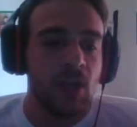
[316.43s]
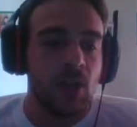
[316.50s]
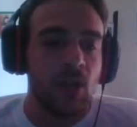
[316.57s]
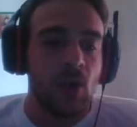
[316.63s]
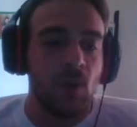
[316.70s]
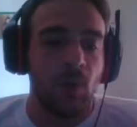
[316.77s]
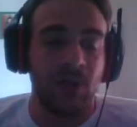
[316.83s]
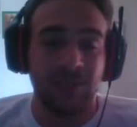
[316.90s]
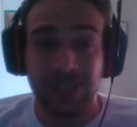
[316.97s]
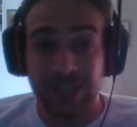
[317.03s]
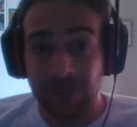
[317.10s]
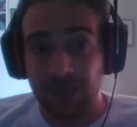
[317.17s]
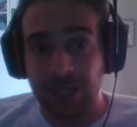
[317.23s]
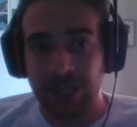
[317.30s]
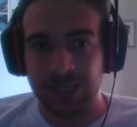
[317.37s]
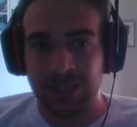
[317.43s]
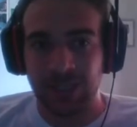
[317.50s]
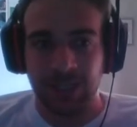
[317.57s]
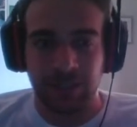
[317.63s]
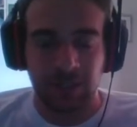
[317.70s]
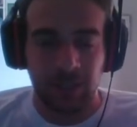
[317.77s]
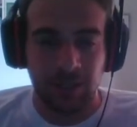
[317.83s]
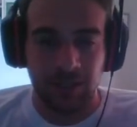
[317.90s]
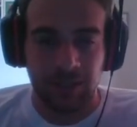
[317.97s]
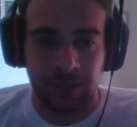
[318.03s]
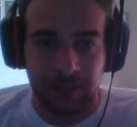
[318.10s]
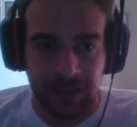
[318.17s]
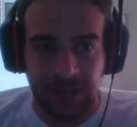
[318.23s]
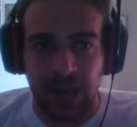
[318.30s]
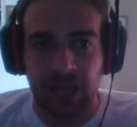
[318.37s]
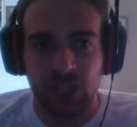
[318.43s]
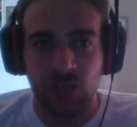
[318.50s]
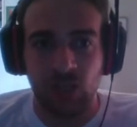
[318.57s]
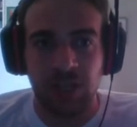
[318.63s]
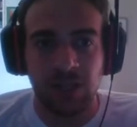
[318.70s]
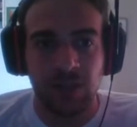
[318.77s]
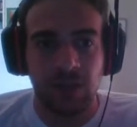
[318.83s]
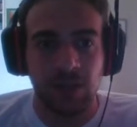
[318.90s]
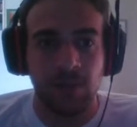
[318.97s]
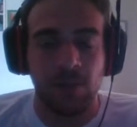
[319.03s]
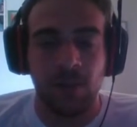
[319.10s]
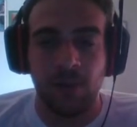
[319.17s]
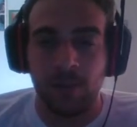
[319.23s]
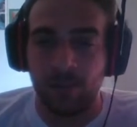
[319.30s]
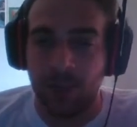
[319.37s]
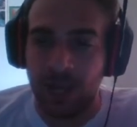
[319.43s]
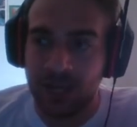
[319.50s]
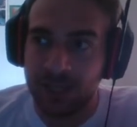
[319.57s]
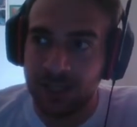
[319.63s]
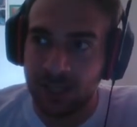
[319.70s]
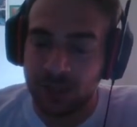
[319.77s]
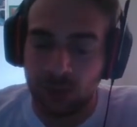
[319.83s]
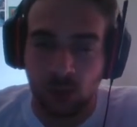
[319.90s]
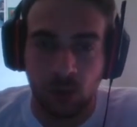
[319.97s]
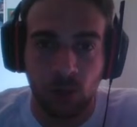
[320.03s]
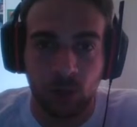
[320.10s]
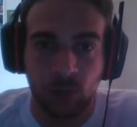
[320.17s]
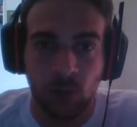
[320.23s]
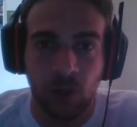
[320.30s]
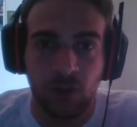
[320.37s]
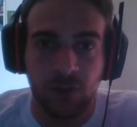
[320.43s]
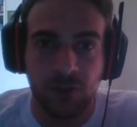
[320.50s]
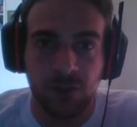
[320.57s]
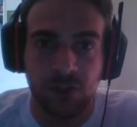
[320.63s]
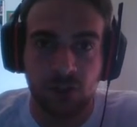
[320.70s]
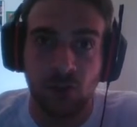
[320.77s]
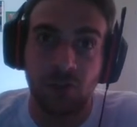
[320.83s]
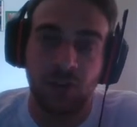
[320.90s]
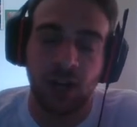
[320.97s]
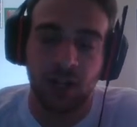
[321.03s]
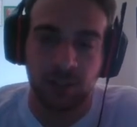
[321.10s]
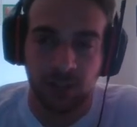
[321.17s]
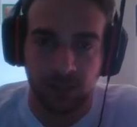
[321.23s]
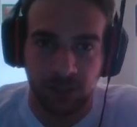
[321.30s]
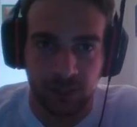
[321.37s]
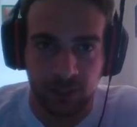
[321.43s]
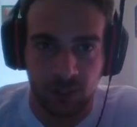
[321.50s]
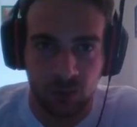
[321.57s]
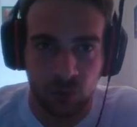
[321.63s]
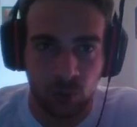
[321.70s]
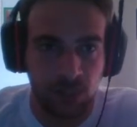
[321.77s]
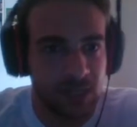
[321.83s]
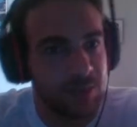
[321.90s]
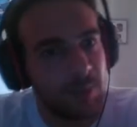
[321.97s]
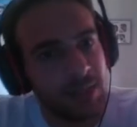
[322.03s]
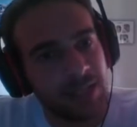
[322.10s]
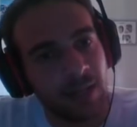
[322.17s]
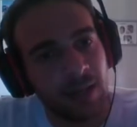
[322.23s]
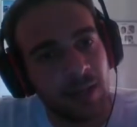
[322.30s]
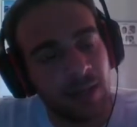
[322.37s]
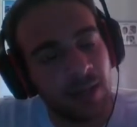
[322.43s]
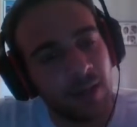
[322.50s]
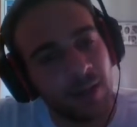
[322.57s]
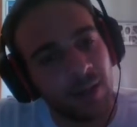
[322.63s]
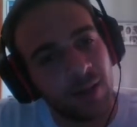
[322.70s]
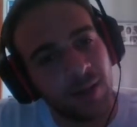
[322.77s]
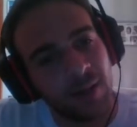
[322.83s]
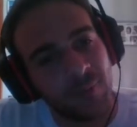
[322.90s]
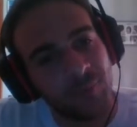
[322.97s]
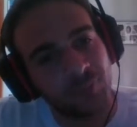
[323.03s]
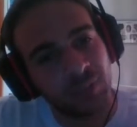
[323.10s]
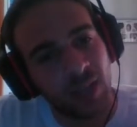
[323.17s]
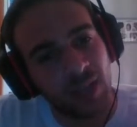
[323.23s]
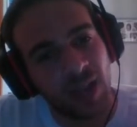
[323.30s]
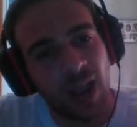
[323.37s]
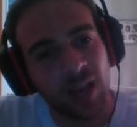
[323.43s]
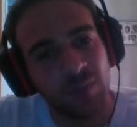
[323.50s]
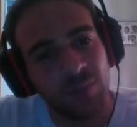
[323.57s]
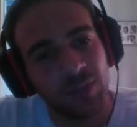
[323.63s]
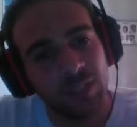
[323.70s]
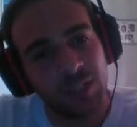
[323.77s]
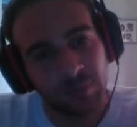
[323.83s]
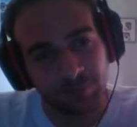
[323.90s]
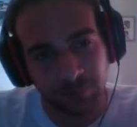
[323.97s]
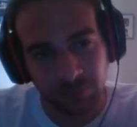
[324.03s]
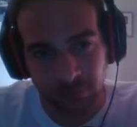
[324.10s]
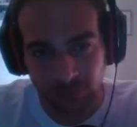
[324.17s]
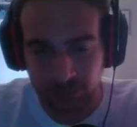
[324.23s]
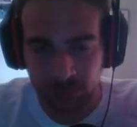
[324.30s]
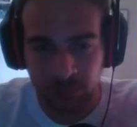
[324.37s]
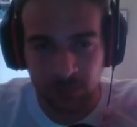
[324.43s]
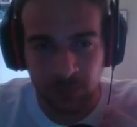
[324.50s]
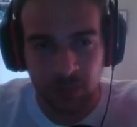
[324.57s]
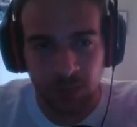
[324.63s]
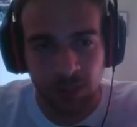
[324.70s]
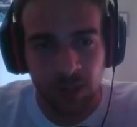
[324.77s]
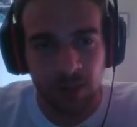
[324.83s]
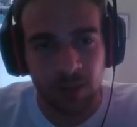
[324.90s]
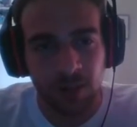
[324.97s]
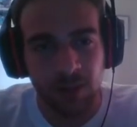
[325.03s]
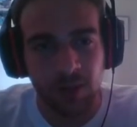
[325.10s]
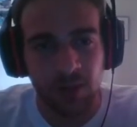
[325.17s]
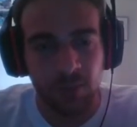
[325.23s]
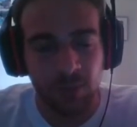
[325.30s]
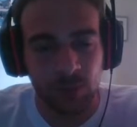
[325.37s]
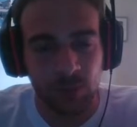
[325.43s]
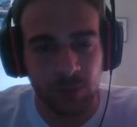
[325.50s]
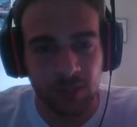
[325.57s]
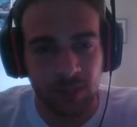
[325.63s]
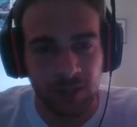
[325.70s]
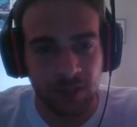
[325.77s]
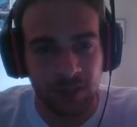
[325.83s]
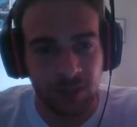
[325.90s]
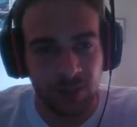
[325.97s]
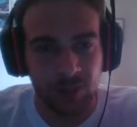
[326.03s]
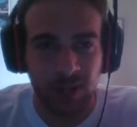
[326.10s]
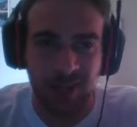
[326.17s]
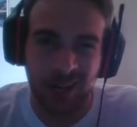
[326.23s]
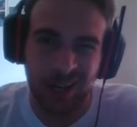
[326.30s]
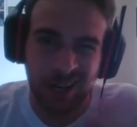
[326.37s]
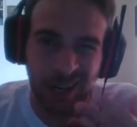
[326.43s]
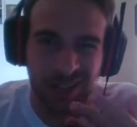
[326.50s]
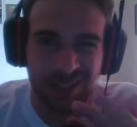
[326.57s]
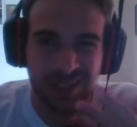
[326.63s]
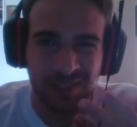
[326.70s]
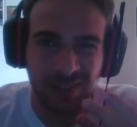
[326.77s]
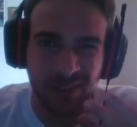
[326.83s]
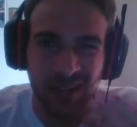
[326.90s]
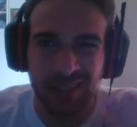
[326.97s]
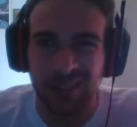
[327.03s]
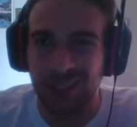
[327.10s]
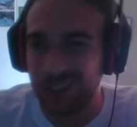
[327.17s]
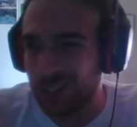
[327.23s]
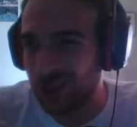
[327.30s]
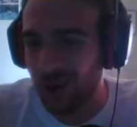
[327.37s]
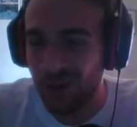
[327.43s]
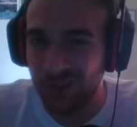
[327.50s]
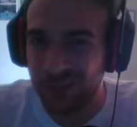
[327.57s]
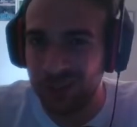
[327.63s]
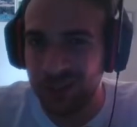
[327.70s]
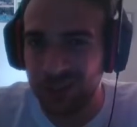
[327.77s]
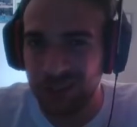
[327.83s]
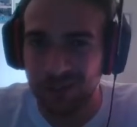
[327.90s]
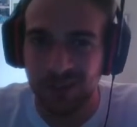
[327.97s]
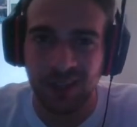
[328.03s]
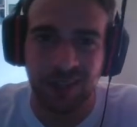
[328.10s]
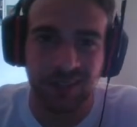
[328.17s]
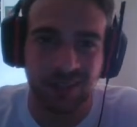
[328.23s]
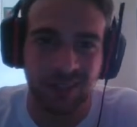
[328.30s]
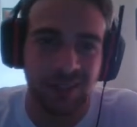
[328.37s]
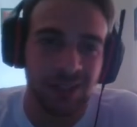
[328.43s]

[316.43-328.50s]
Well, this means that this actually makes a sort of soft card advantage tool. It's basically an hybrid between an Arcanist effect and a Dark Confidant effect.